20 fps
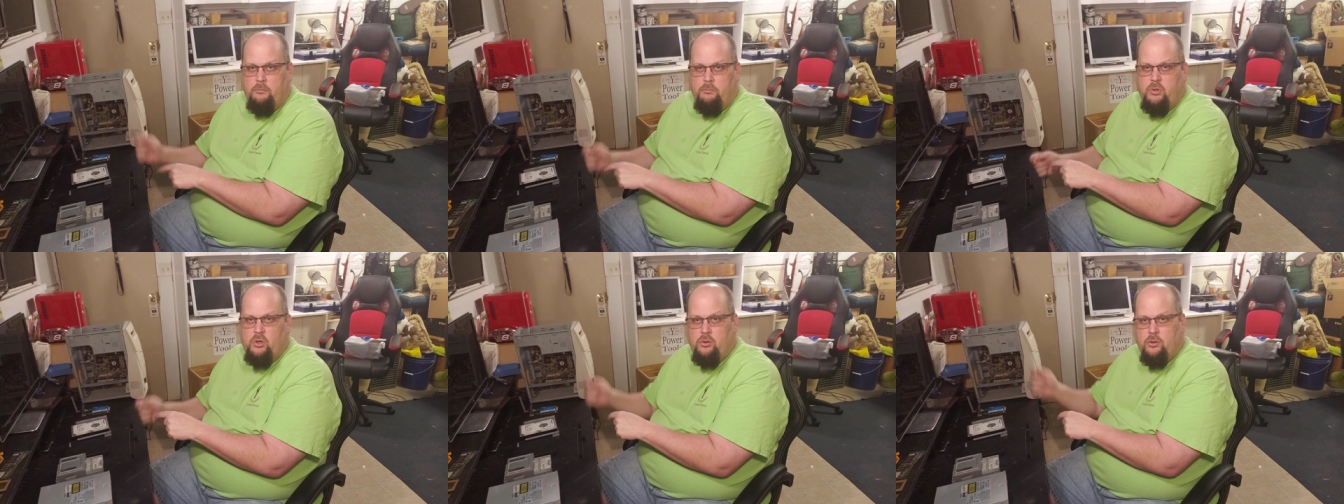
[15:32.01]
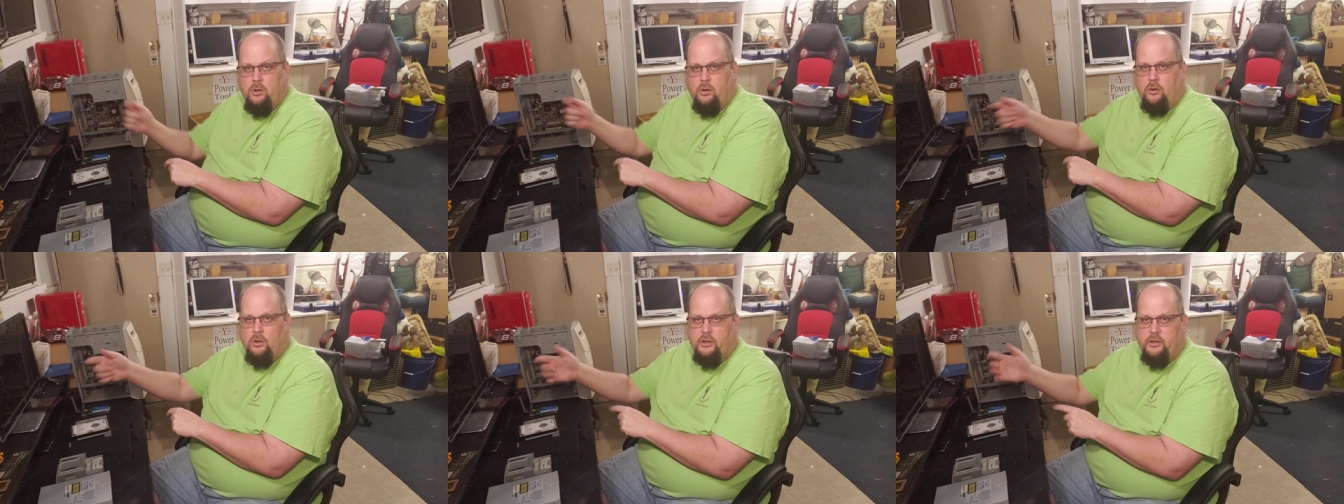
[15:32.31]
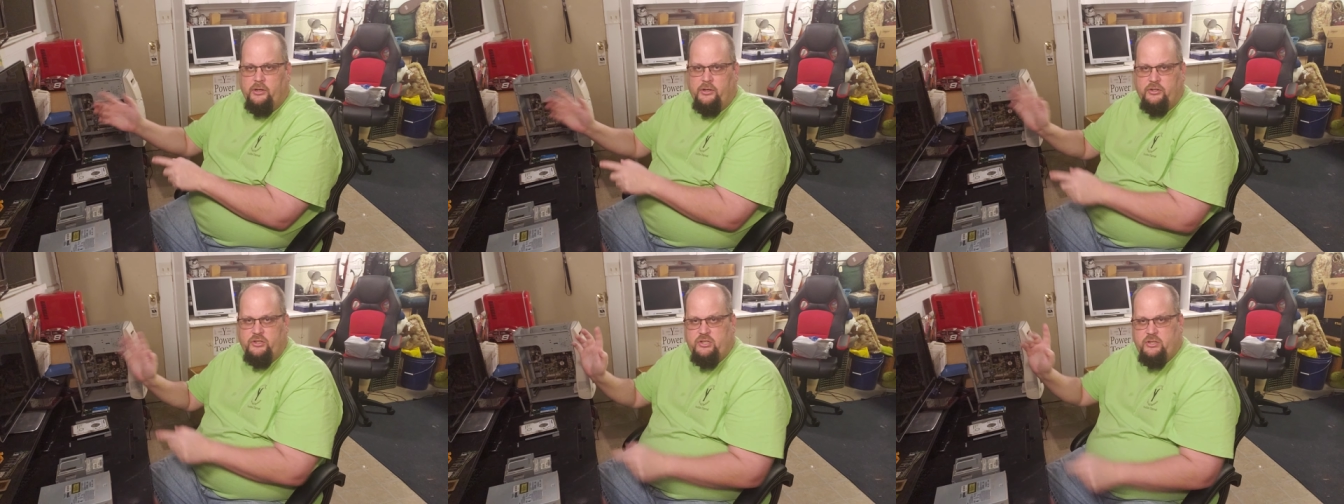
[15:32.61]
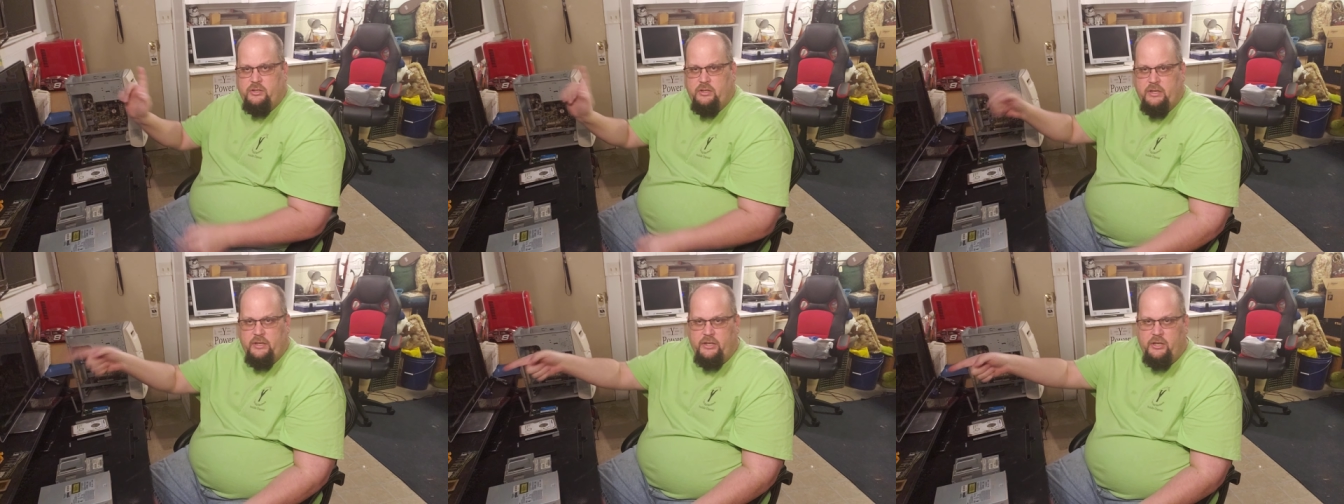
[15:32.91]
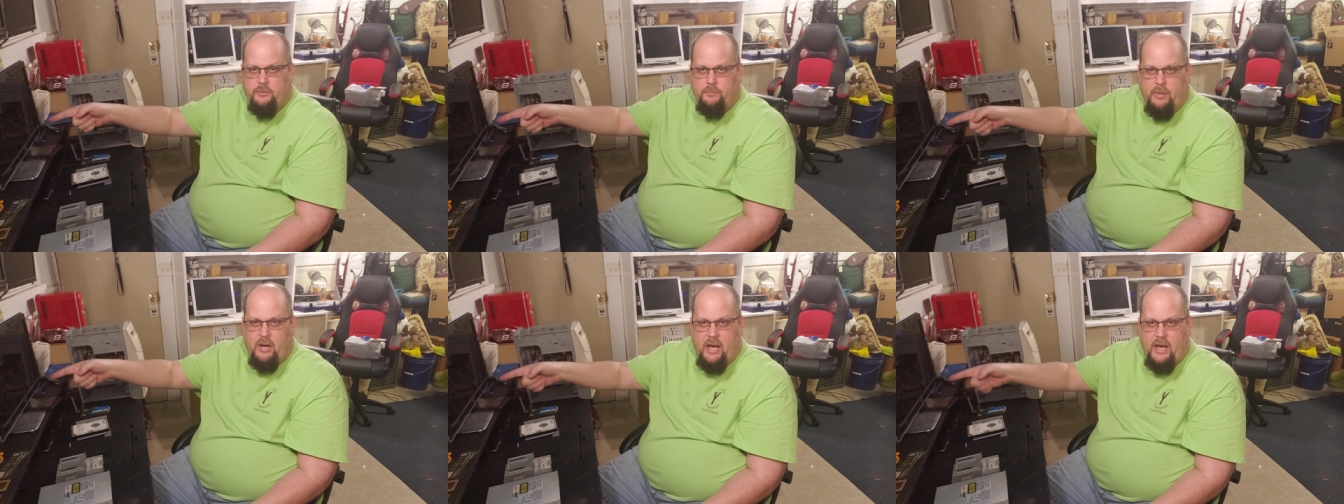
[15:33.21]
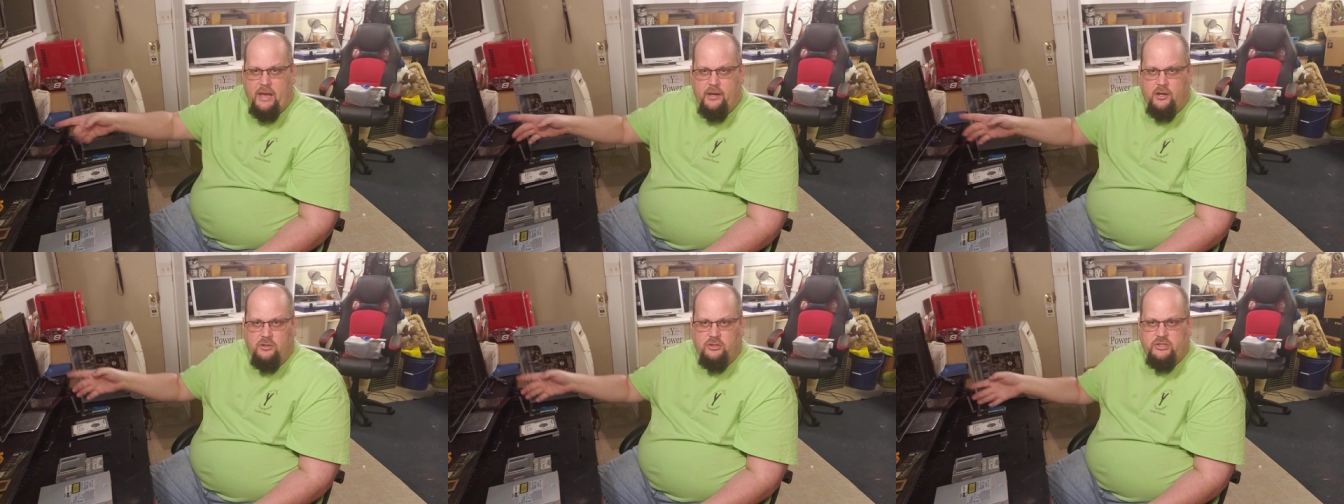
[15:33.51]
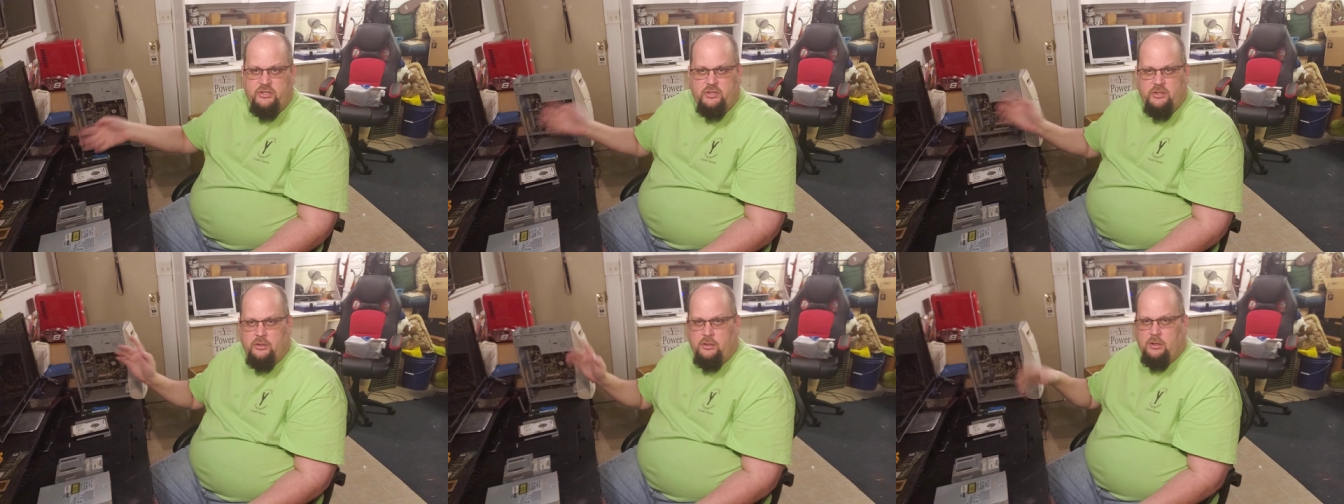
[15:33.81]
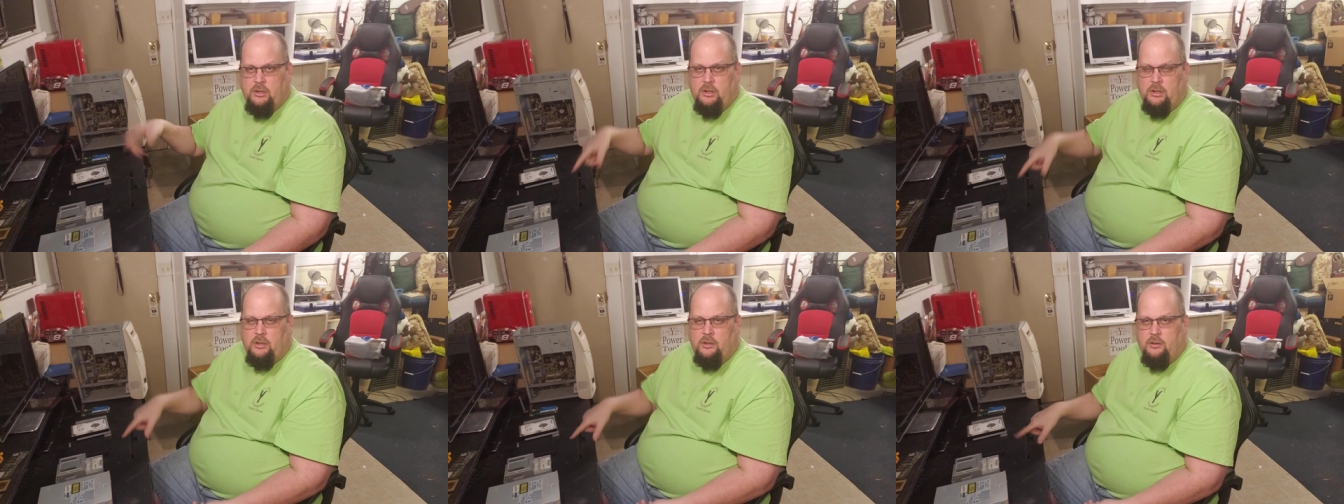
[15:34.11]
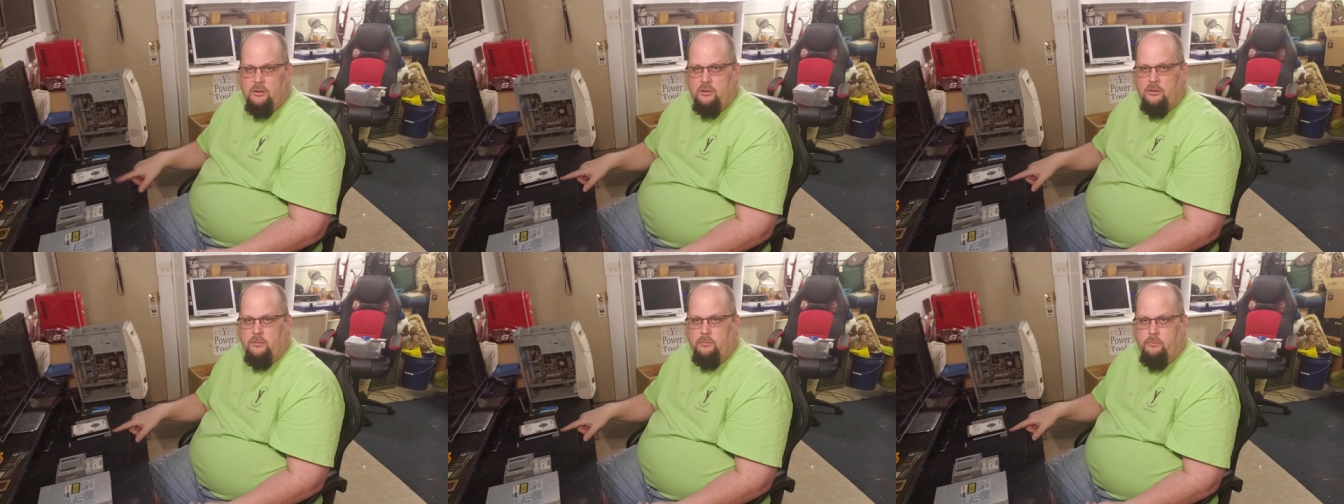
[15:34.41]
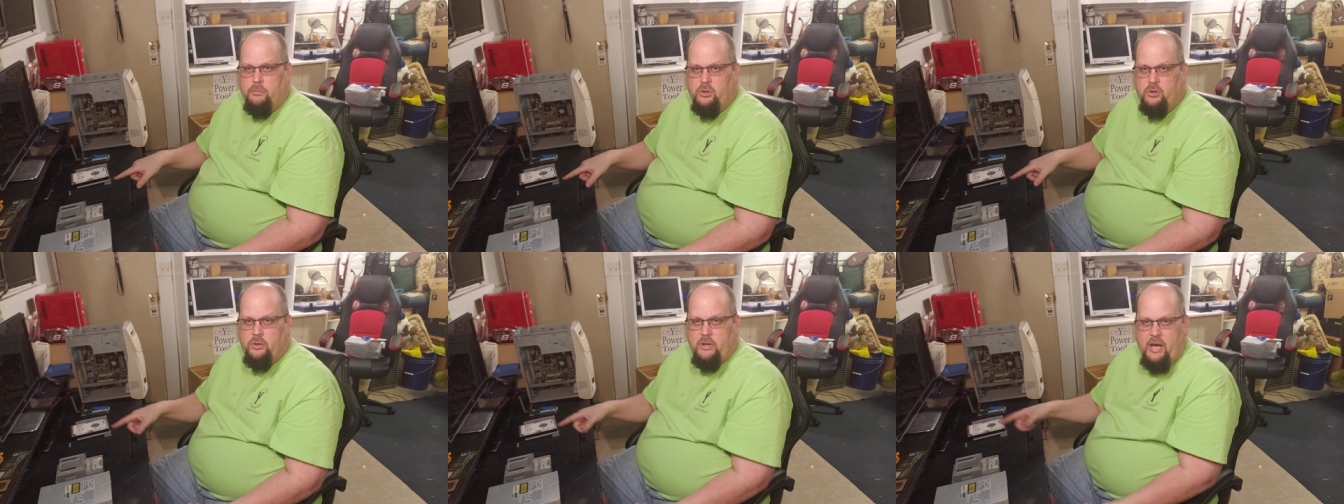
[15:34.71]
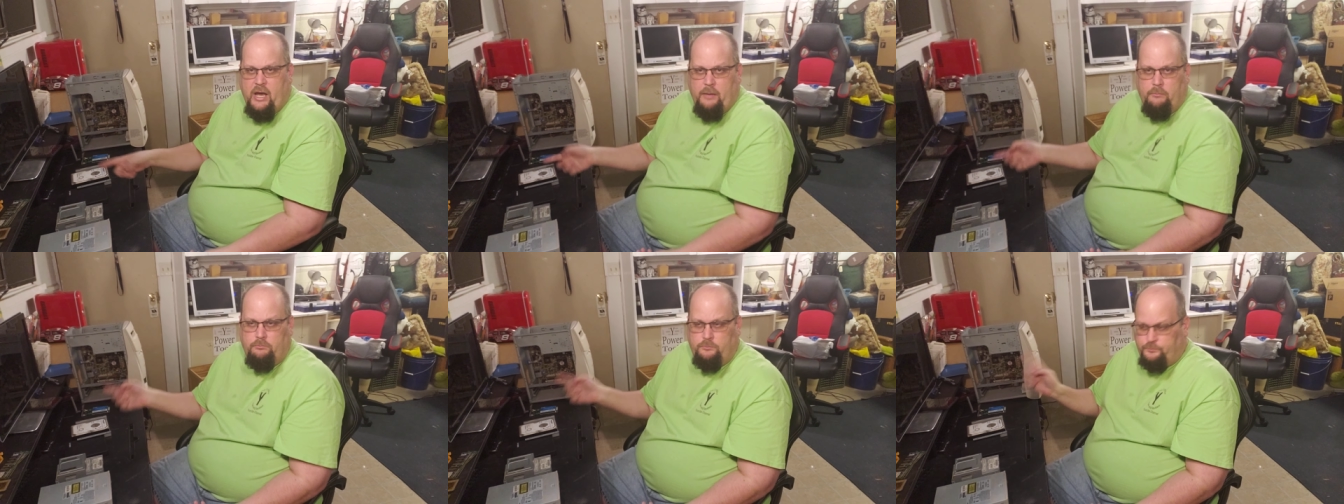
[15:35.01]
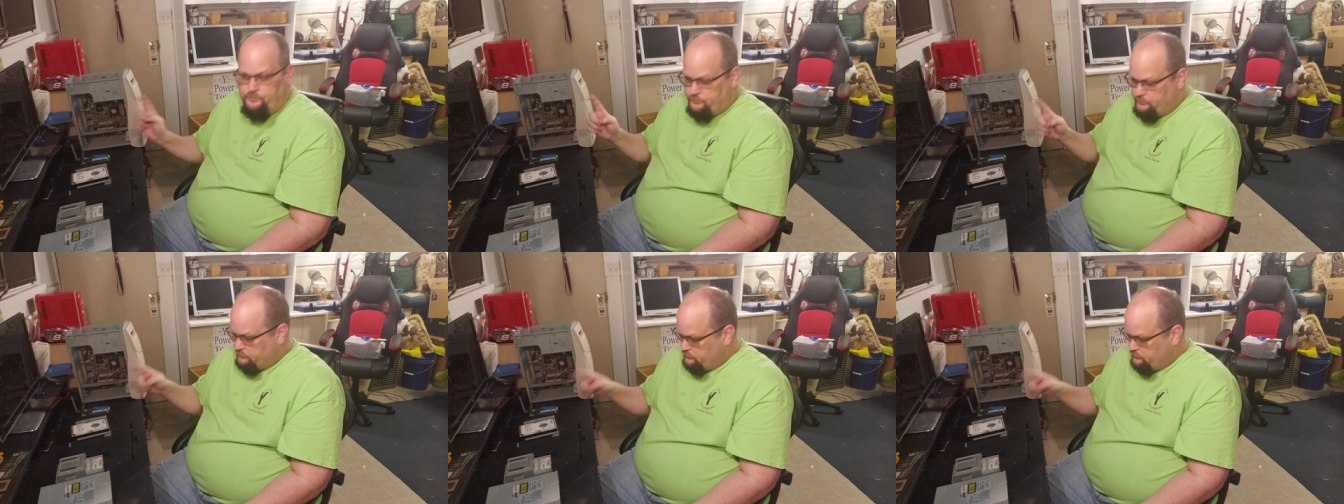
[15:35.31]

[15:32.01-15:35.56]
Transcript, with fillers: boot orders in your BIOS, boot up.